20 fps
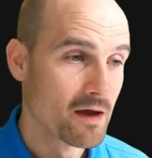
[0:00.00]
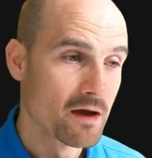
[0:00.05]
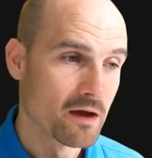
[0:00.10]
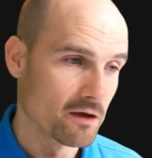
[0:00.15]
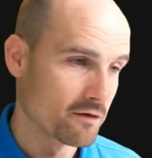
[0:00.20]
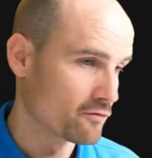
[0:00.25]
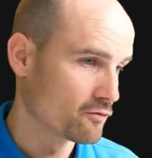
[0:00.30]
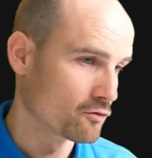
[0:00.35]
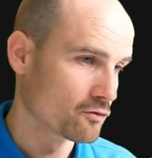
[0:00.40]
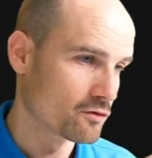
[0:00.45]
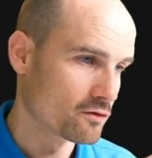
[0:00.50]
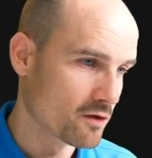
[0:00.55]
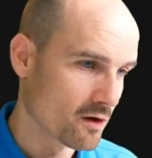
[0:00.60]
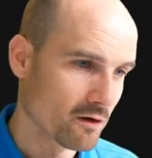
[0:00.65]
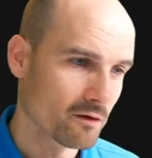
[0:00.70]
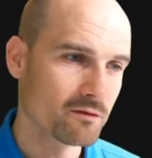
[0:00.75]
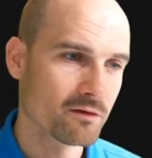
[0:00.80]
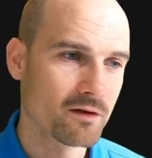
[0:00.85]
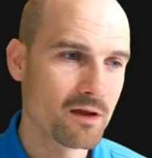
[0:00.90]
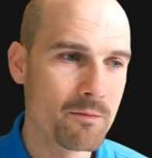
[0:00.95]
If you
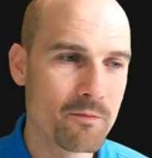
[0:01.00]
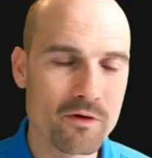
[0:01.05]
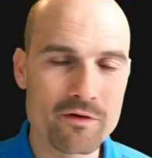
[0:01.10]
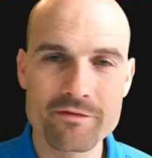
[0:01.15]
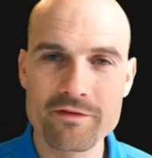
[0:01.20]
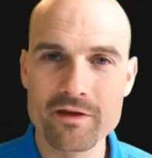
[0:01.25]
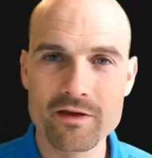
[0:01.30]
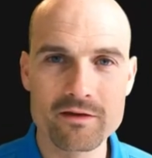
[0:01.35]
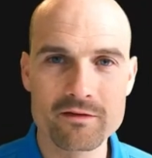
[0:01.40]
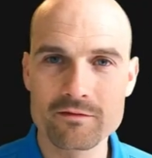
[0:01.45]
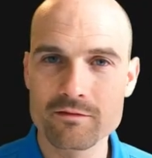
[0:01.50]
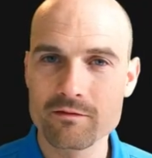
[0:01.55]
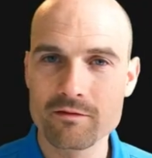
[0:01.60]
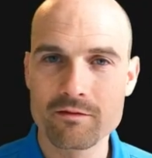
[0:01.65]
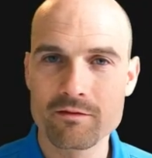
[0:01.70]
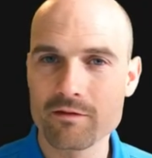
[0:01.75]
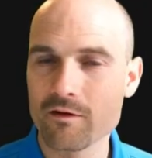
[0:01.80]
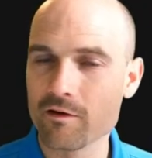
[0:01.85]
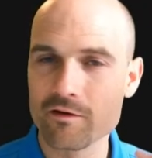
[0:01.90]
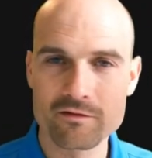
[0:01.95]
don't enable this,
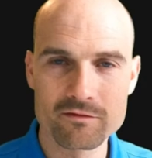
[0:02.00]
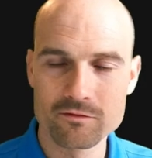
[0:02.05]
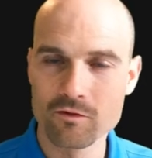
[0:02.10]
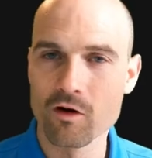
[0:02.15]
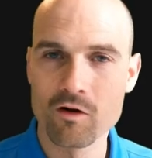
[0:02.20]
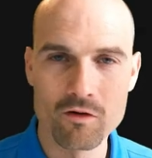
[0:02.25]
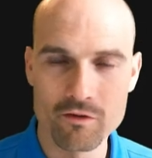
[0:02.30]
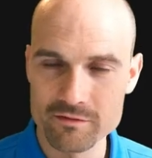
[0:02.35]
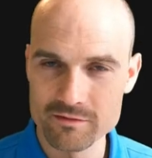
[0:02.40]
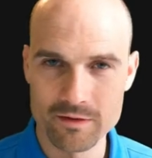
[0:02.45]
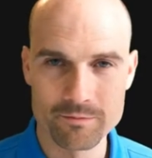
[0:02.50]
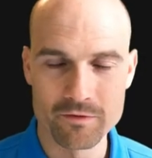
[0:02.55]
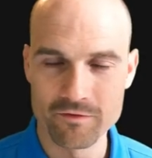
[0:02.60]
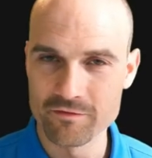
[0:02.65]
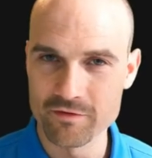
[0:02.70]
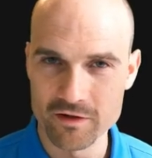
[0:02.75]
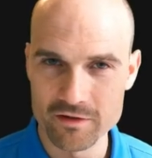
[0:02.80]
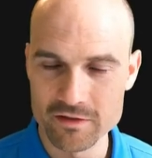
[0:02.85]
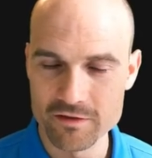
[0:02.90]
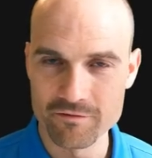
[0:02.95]
there is no concept of
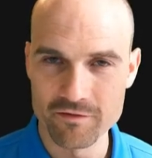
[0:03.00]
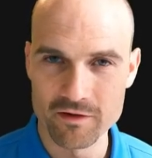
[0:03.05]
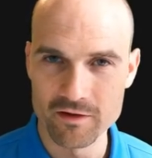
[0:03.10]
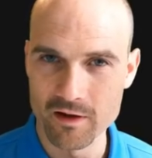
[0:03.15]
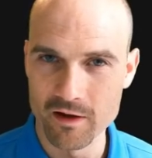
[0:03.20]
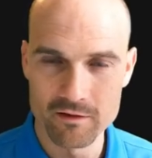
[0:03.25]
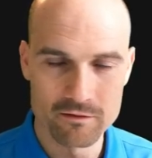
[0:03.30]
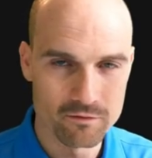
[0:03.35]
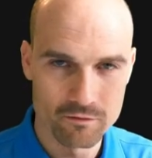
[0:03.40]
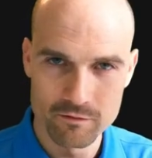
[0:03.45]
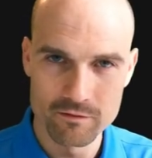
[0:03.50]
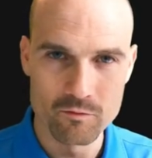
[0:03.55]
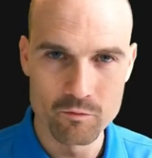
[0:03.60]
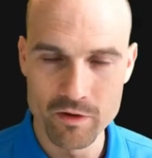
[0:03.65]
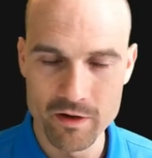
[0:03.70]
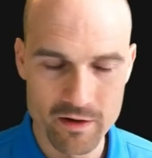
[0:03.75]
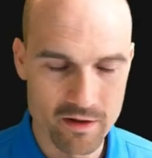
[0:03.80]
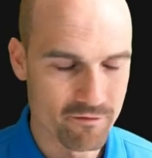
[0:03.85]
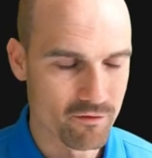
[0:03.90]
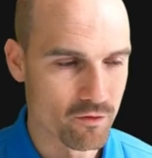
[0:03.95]
certificate, so they will
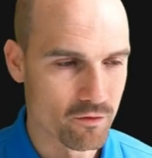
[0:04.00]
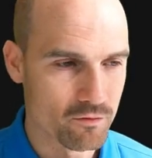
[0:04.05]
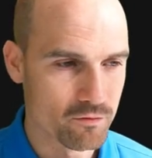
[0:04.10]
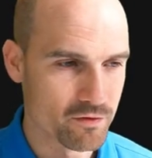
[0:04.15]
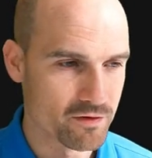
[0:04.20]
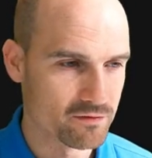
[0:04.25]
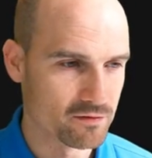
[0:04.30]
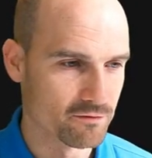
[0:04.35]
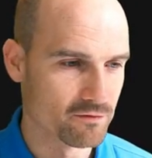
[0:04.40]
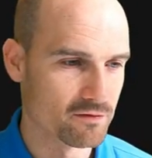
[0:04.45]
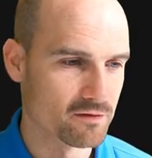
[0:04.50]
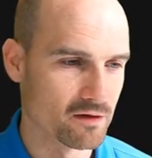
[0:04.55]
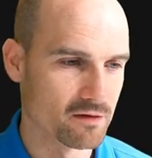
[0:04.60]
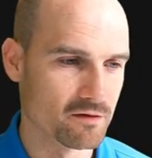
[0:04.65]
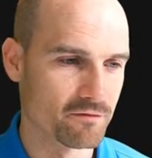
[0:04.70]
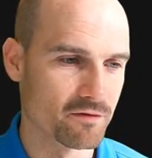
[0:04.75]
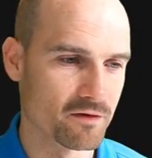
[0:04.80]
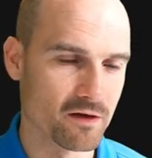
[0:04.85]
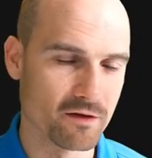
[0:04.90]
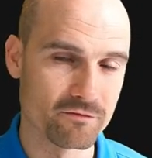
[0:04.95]
never receive the
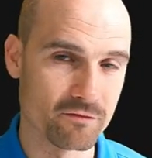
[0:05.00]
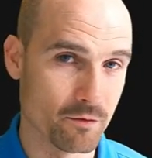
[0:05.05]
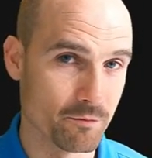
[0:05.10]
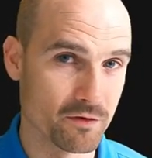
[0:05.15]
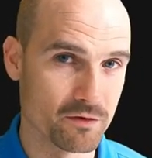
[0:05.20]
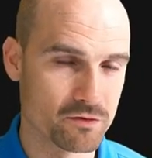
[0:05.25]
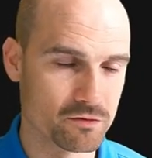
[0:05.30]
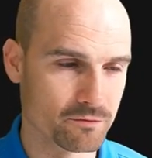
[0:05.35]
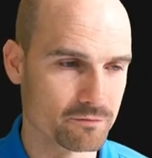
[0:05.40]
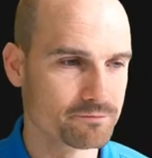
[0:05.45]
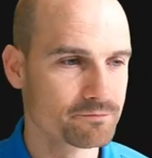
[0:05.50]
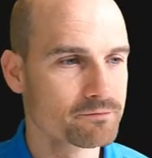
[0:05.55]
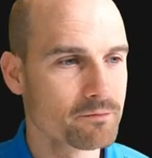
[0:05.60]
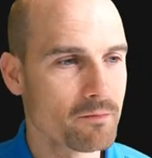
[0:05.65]
certificate from Intune.